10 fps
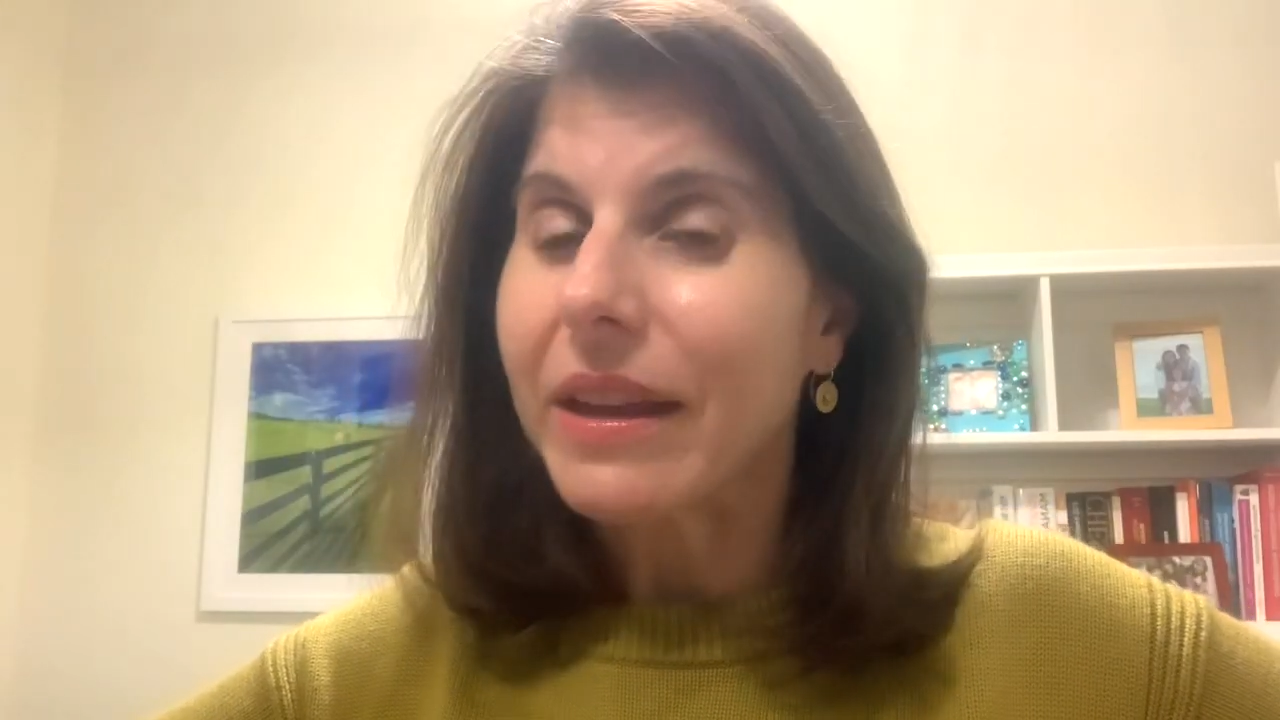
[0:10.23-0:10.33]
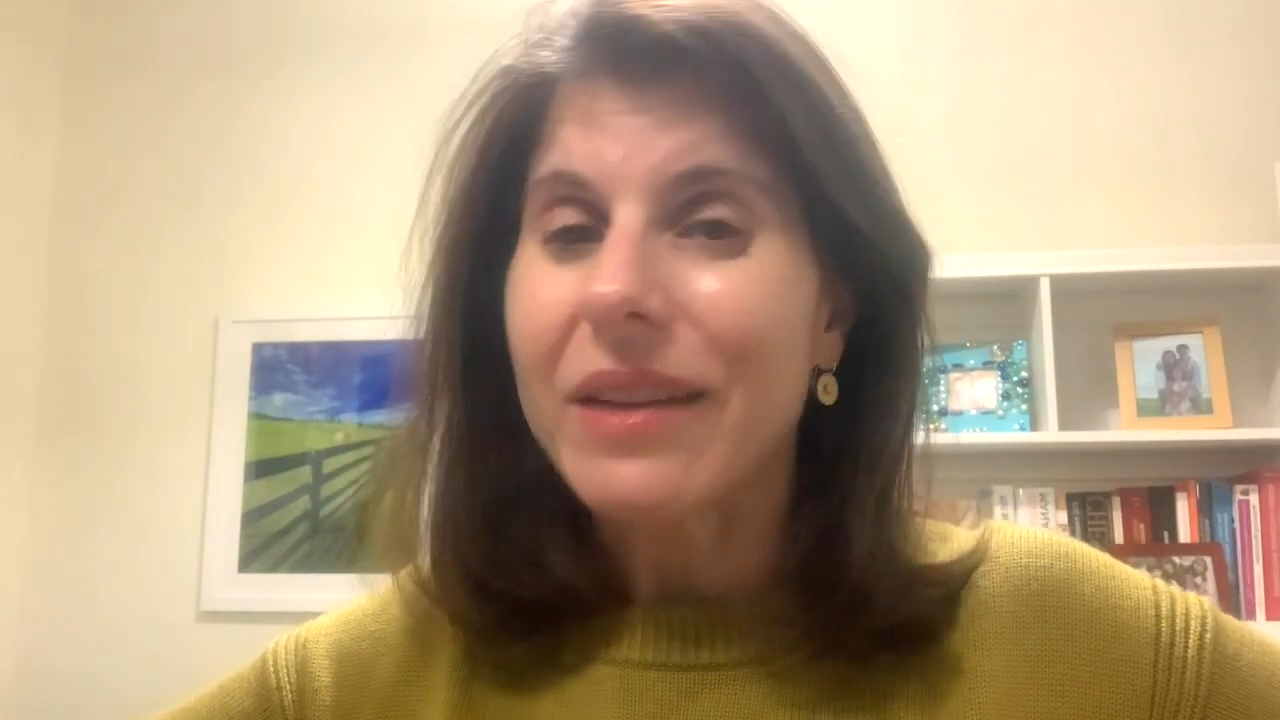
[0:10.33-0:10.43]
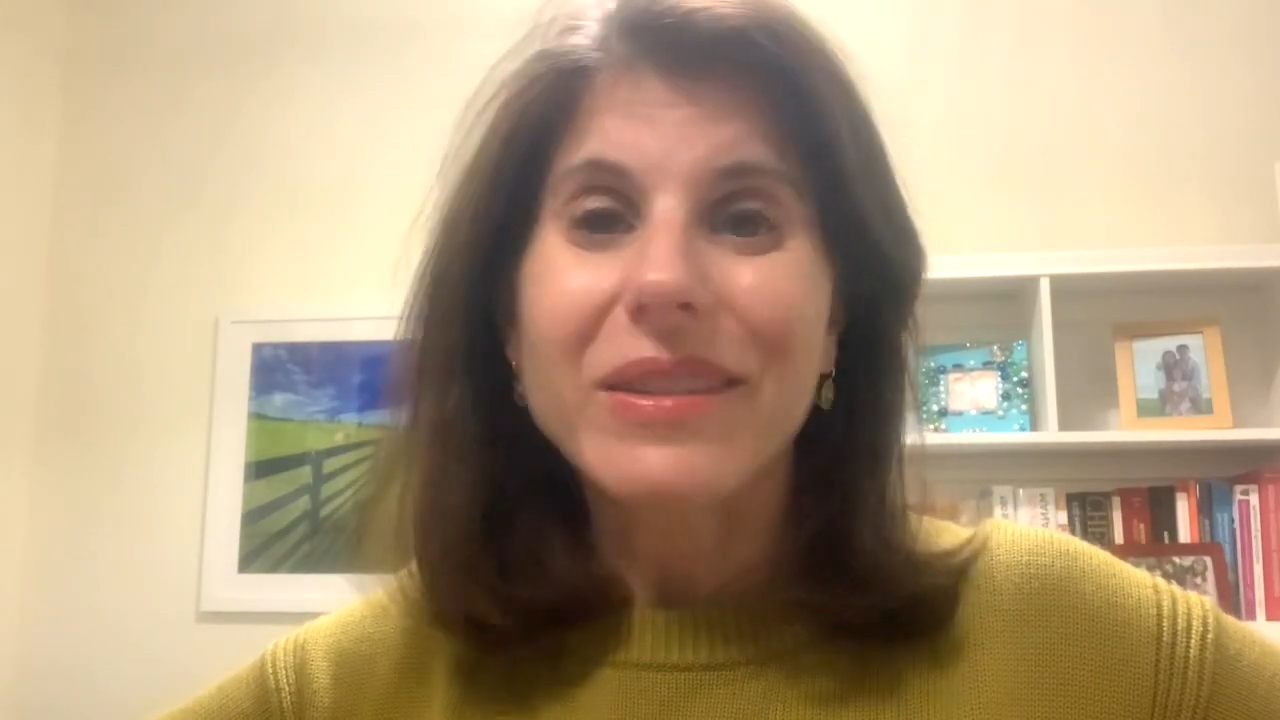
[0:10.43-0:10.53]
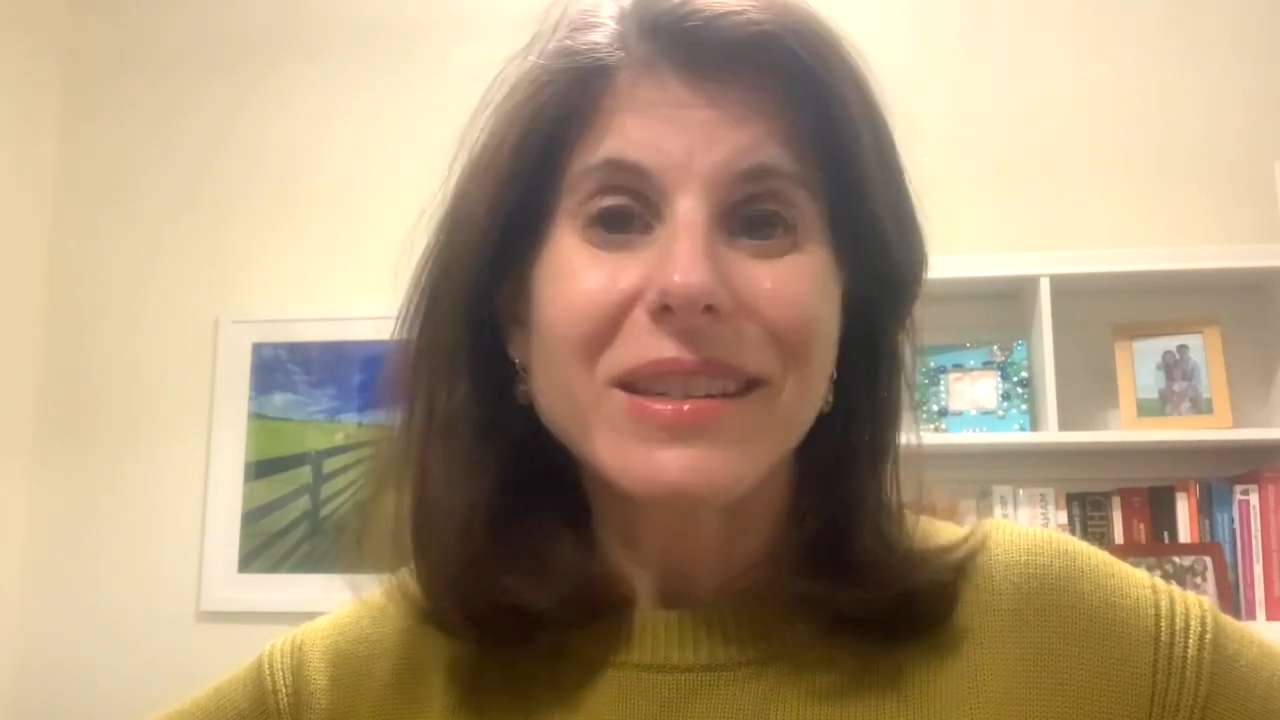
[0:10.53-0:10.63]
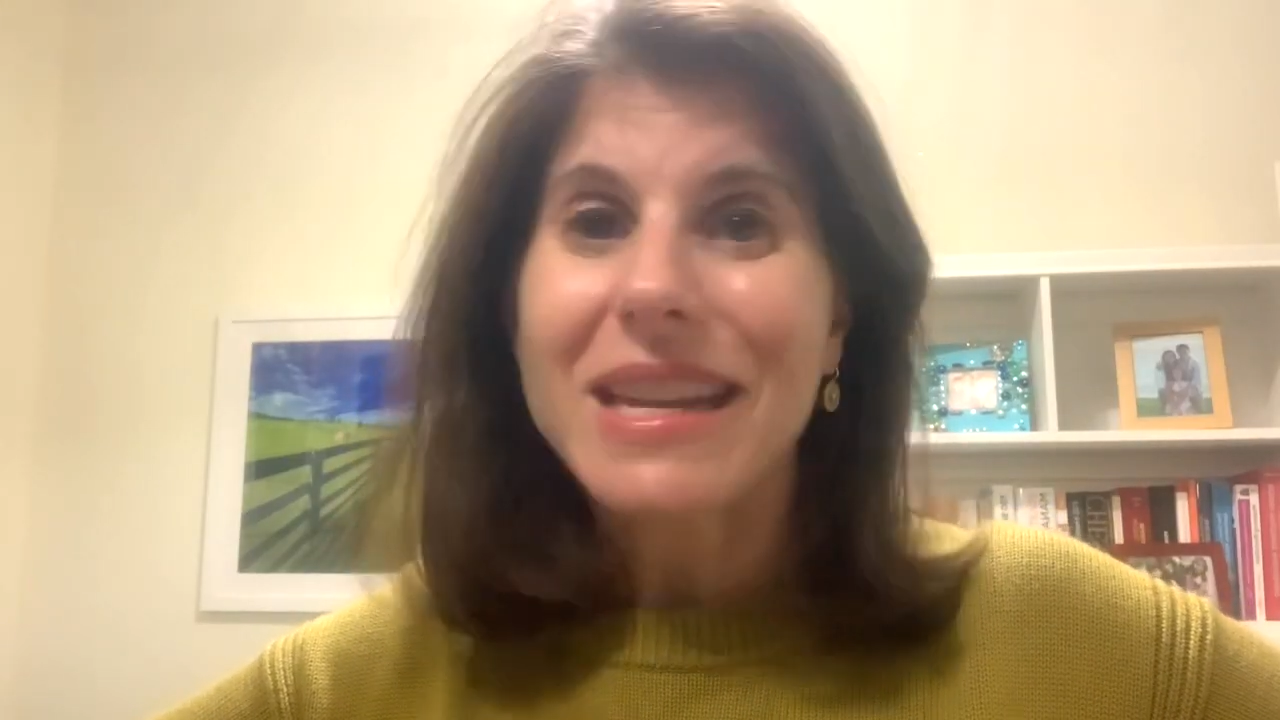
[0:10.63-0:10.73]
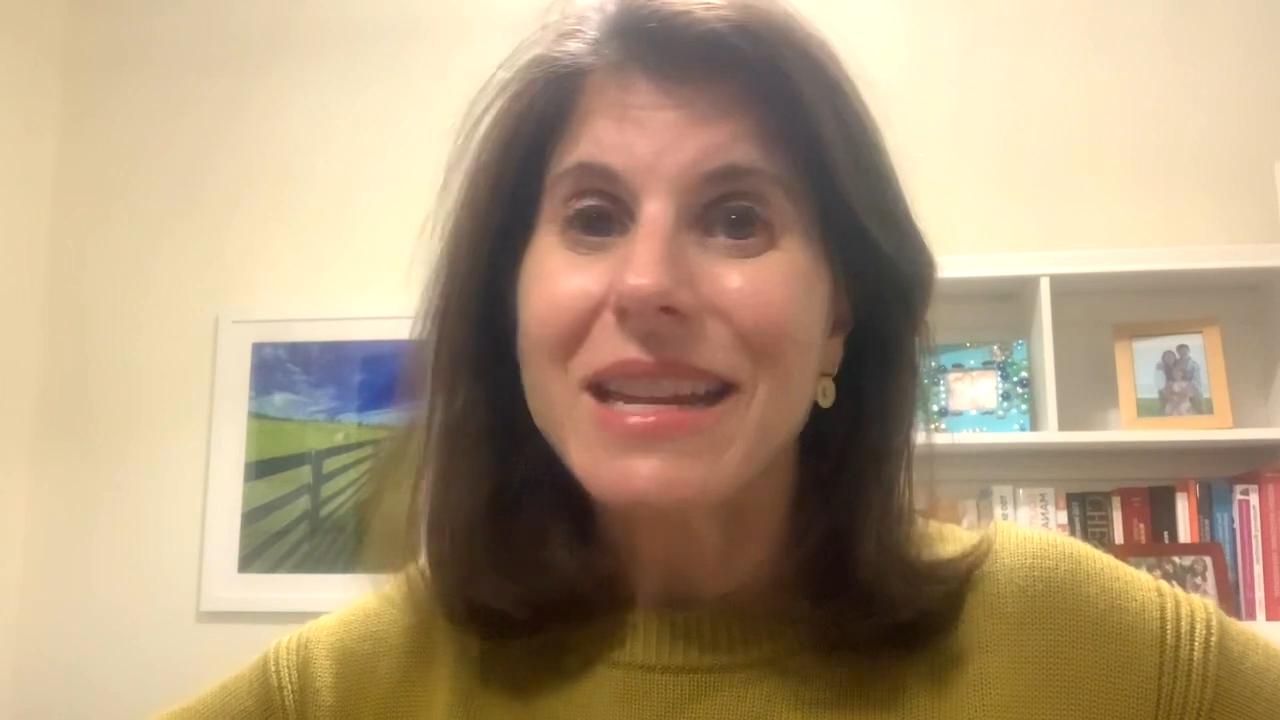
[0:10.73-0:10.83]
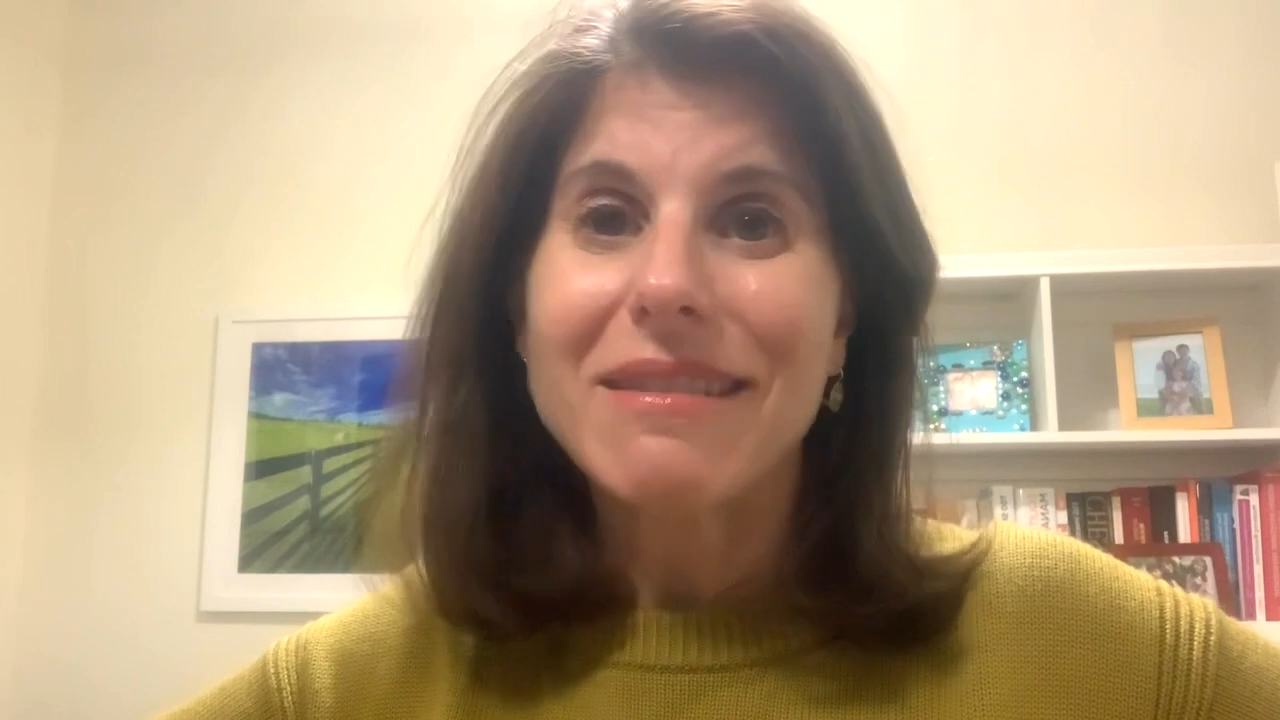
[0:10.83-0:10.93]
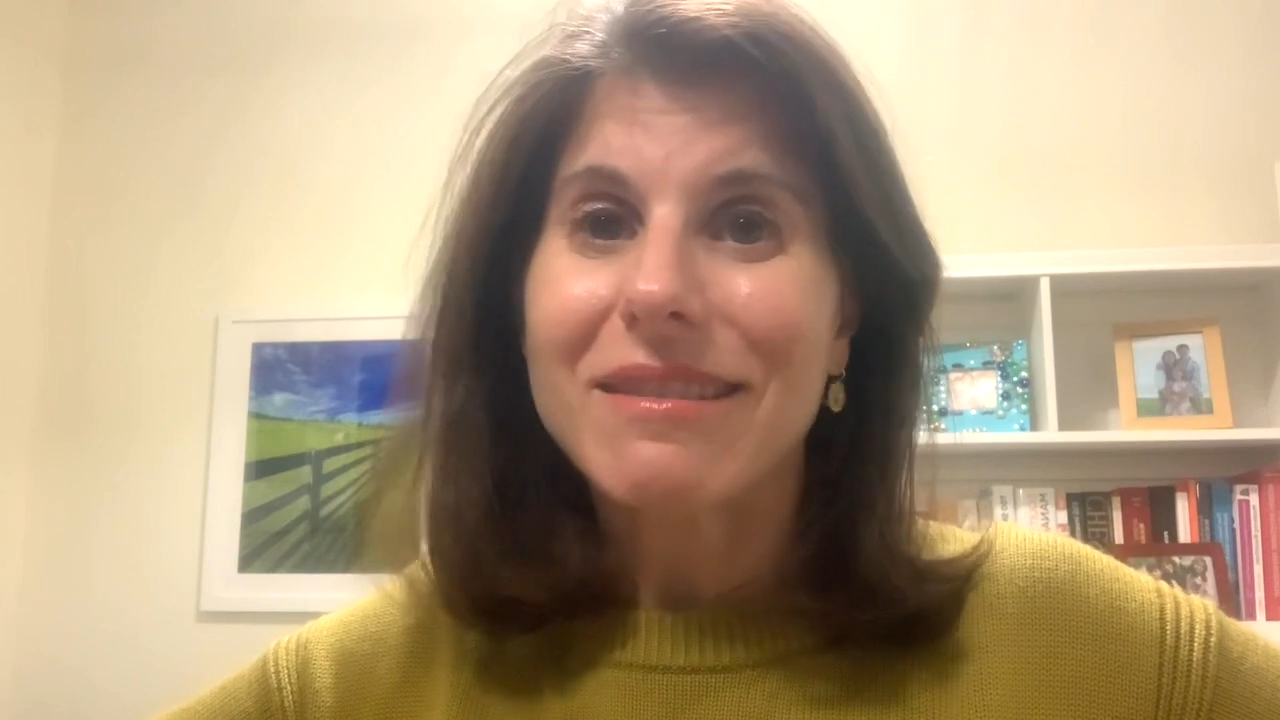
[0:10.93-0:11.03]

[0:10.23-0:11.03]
having taken